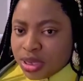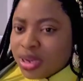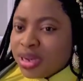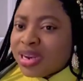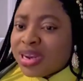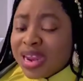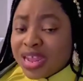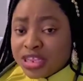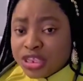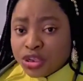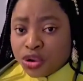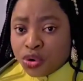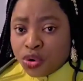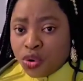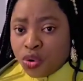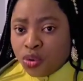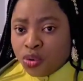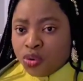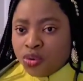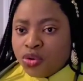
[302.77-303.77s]
That's your
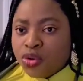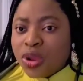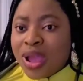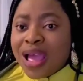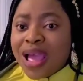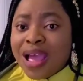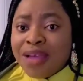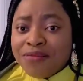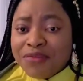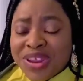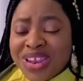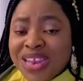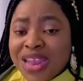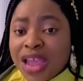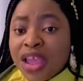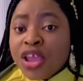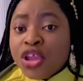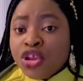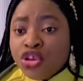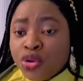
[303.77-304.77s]
goal. You are having
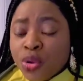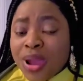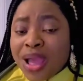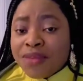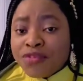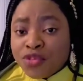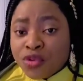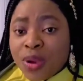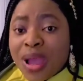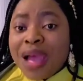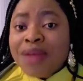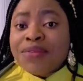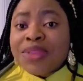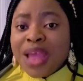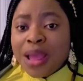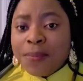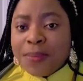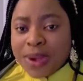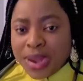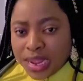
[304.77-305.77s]
that, you have to have
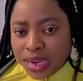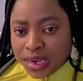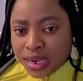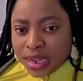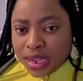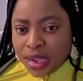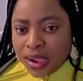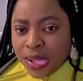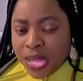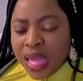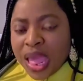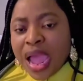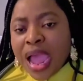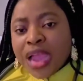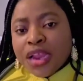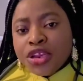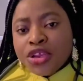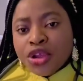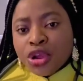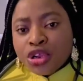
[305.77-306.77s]
that plan.
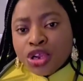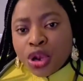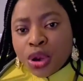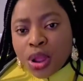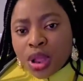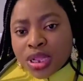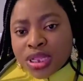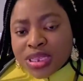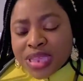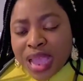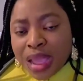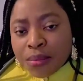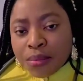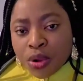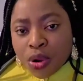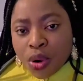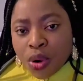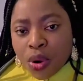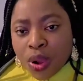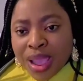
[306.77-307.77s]
And your
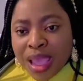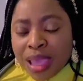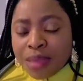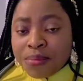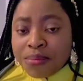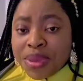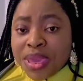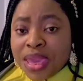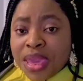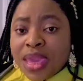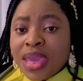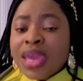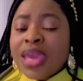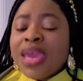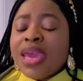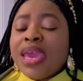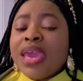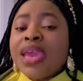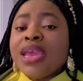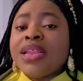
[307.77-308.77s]
long-term goal can be
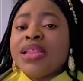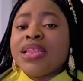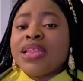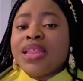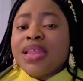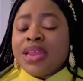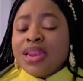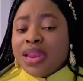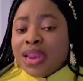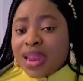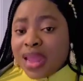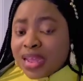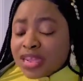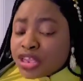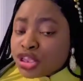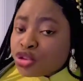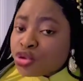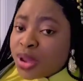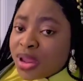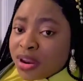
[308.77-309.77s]
in the
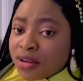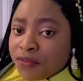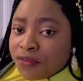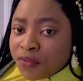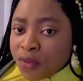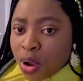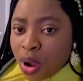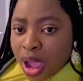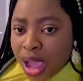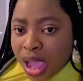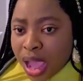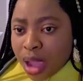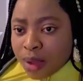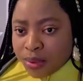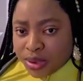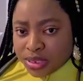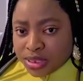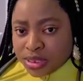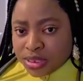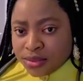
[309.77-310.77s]
next 24
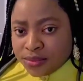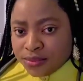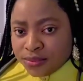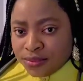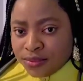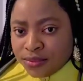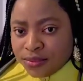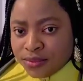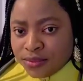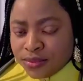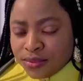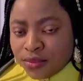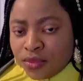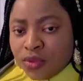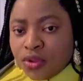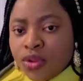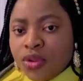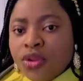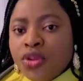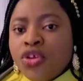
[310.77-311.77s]
hours,
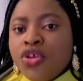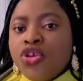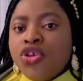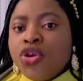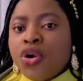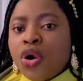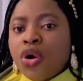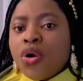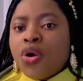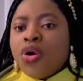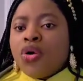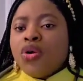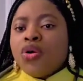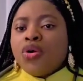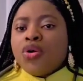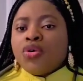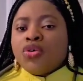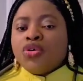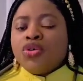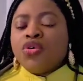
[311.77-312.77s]
your
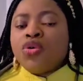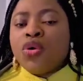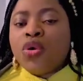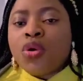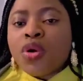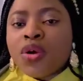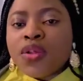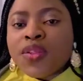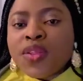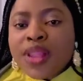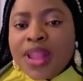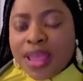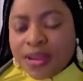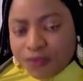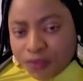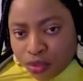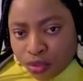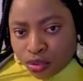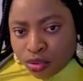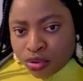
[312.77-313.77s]
glucose
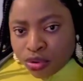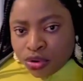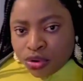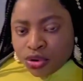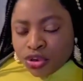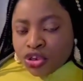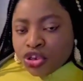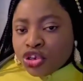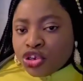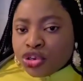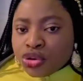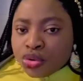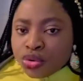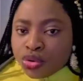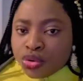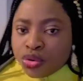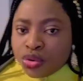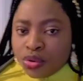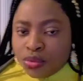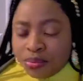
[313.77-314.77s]
level
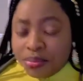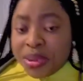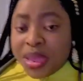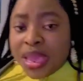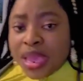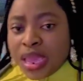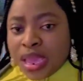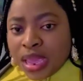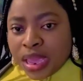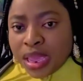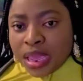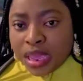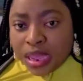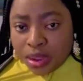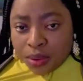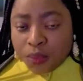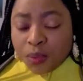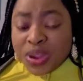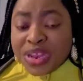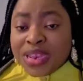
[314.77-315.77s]
should be
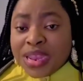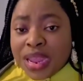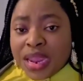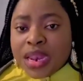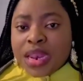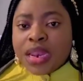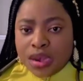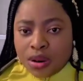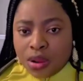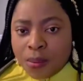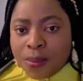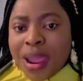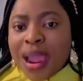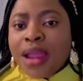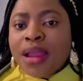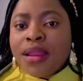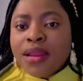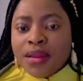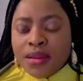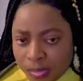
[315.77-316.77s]
within
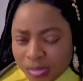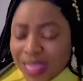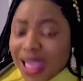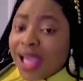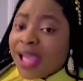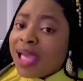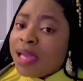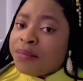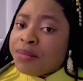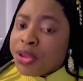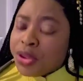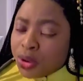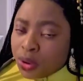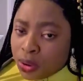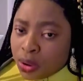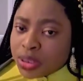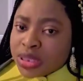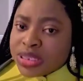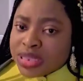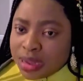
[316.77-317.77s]
normal. That can be your
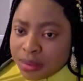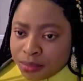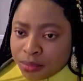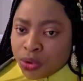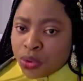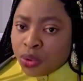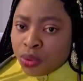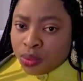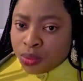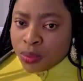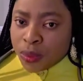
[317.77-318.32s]
long-term goal.